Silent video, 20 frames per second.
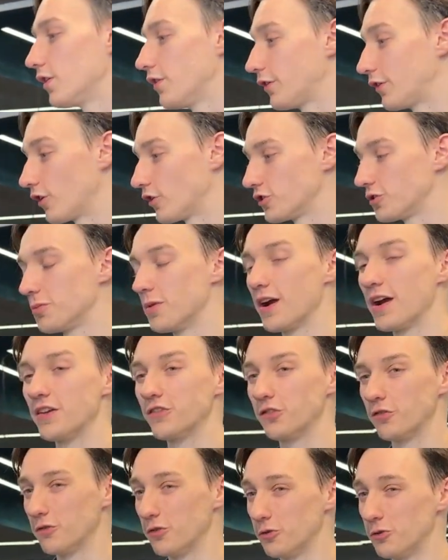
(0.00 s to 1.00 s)
the customer
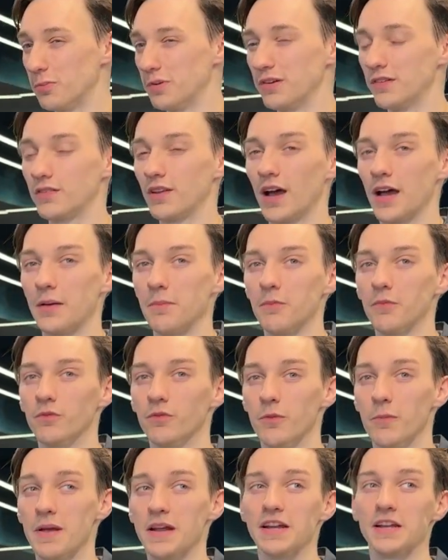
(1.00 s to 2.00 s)
has a little bit of time
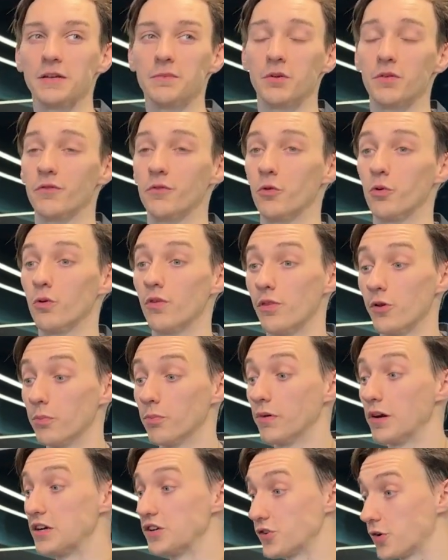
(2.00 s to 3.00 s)
remaining before their
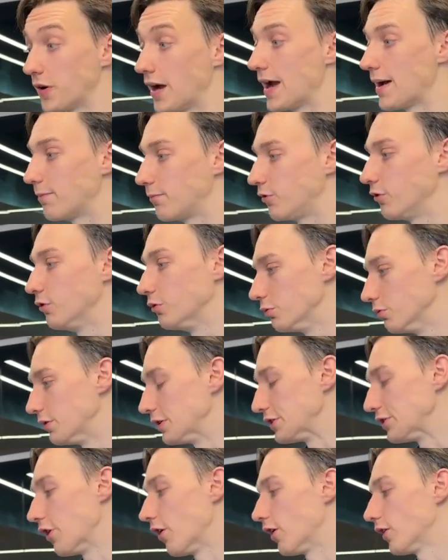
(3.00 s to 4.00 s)
brakes are
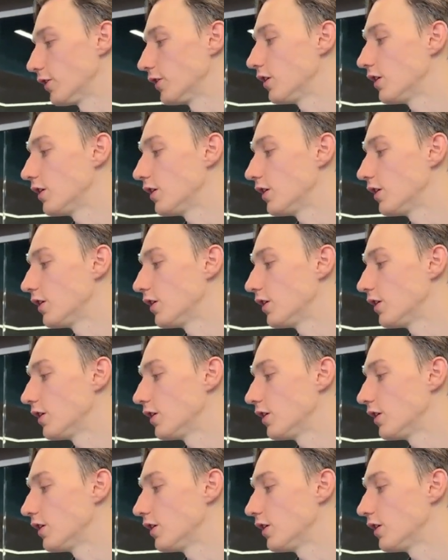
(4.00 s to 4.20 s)
absolutely gone